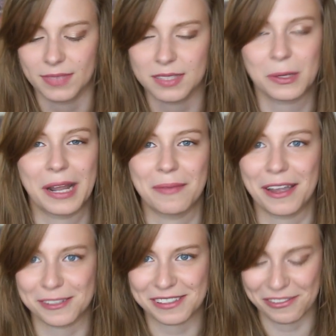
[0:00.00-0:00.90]
That's what I
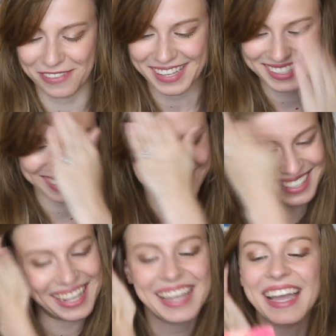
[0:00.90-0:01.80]
imagine the face to
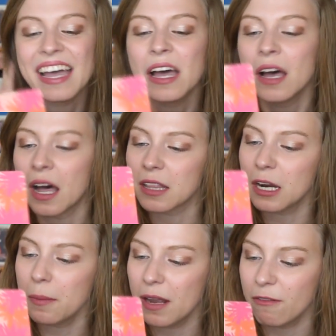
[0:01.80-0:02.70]
look like. "A
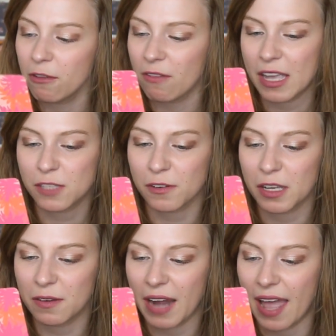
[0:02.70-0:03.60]
little bit of advice for
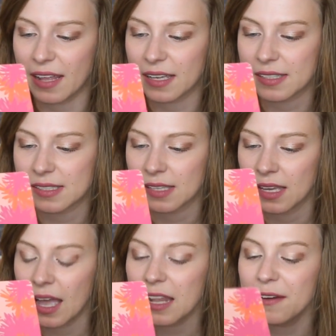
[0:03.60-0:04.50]
you and Alex.
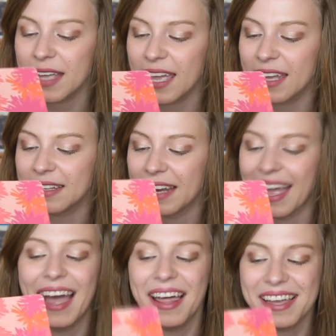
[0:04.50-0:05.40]
Hello again,
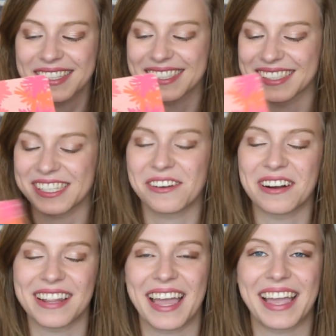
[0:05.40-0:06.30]
Alex." She
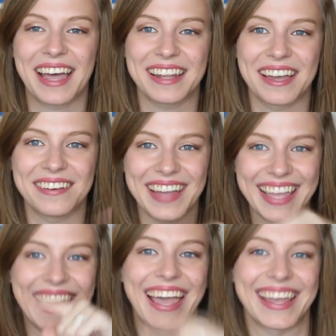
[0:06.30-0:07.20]
wrote it like, hello
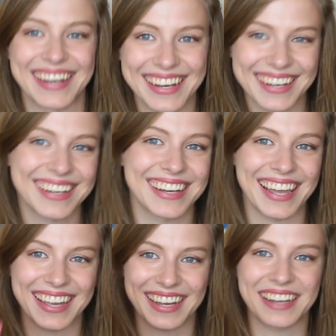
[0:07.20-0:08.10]
again.
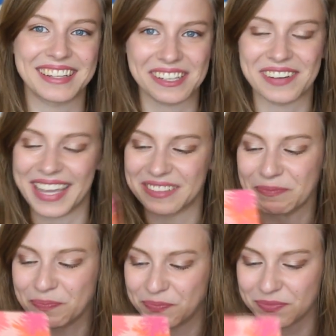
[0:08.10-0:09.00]
Like, a hello again.